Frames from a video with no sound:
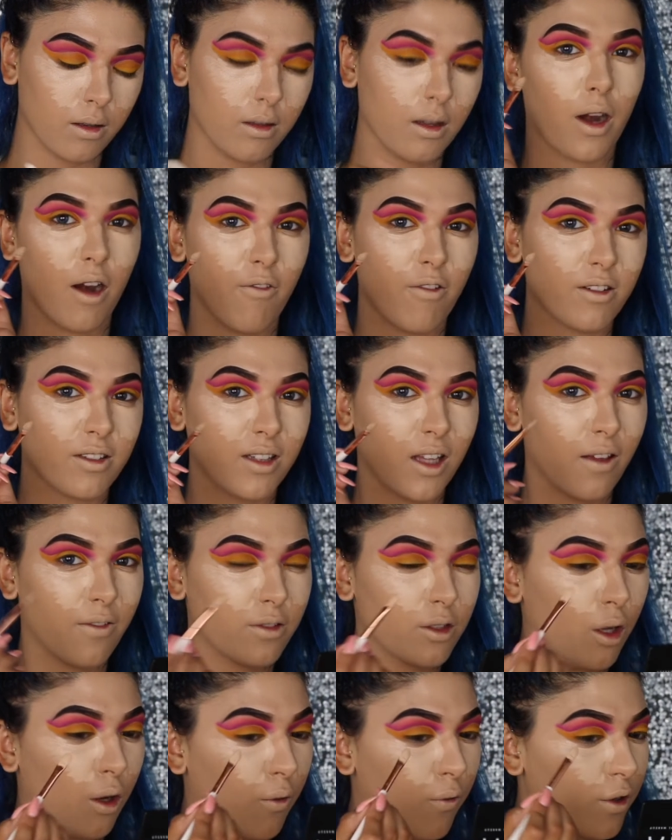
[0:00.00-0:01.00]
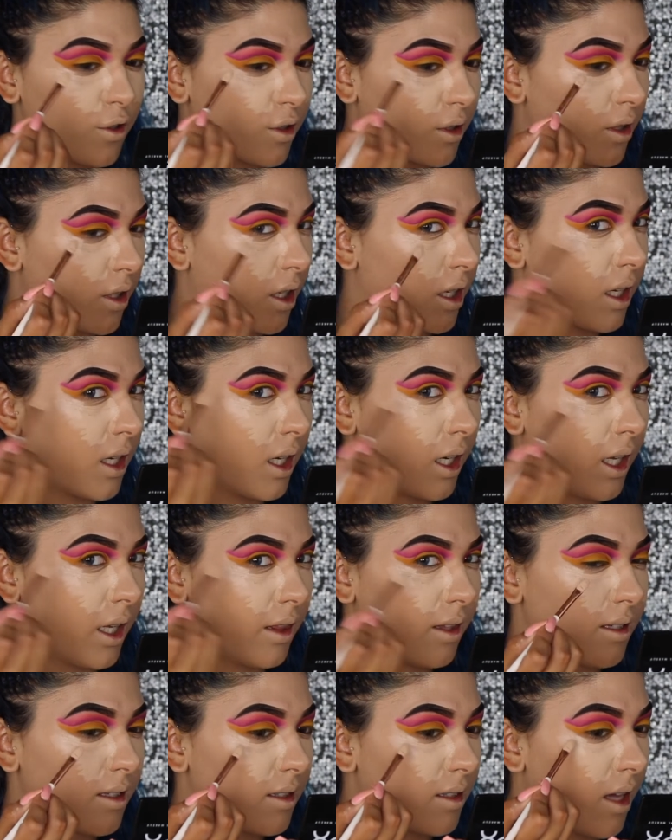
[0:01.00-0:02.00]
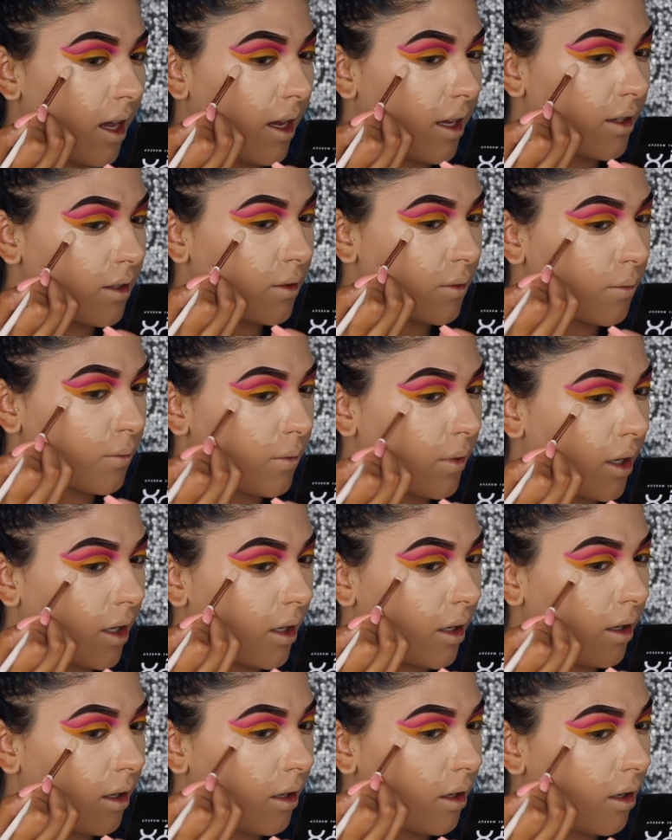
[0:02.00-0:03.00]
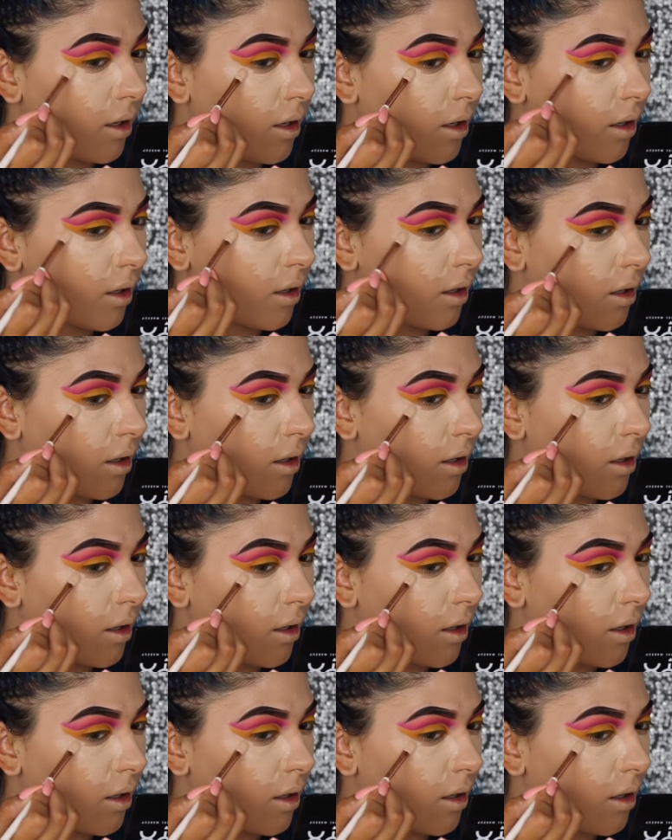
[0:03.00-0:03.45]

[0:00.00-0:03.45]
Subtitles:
Whatever's left over, just gonna clean the sides right here.